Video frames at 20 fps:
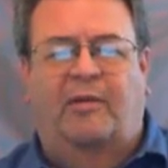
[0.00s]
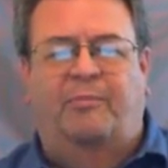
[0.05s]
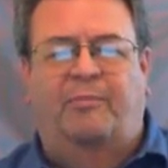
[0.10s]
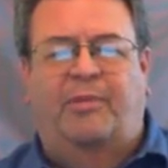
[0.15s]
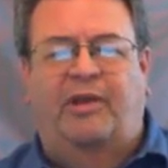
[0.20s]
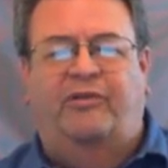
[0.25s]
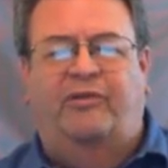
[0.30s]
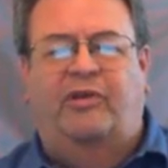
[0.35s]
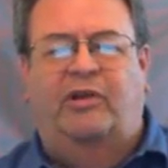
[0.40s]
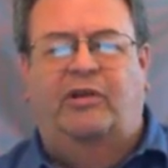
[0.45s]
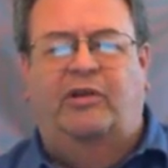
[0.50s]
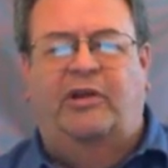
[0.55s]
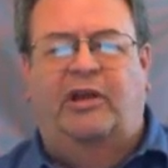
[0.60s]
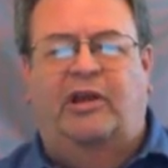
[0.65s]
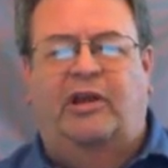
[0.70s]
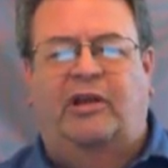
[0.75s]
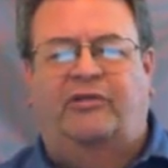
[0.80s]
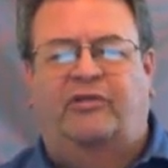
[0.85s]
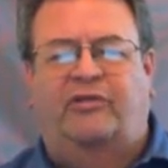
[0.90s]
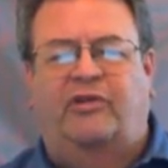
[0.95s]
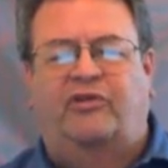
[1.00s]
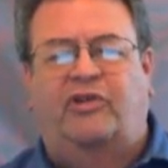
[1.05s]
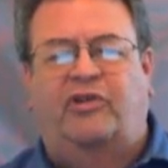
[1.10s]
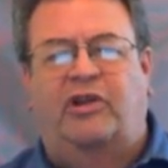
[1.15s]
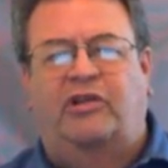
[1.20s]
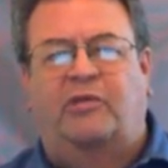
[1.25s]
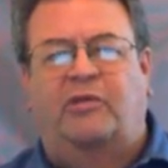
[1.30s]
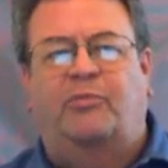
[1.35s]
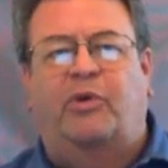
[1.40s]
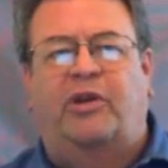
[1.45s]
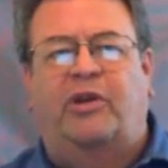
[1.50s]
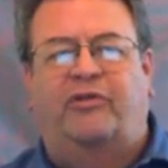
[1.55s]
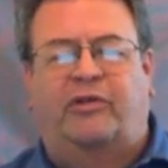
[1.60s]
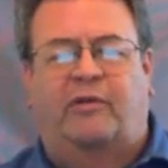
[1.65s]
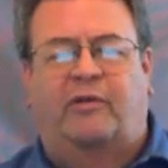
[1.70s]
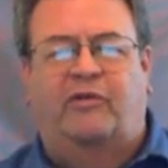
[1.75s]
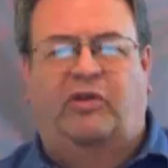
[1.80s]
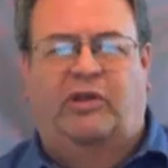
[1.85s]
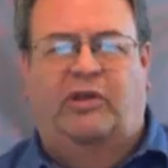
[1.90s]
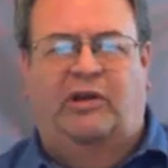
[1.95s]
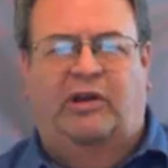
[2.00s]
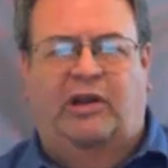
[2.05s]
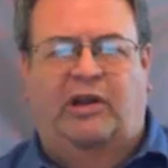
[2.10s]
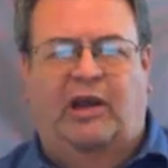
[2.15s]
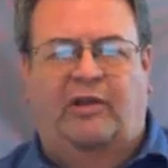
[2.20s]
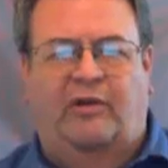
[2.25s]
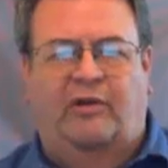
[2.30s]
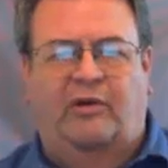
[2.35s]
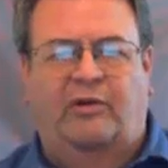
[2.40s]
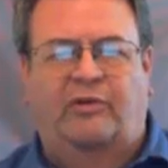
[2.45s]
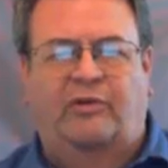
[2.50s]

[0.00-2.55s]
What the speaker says: Basically, it's the sheet that brings everything together.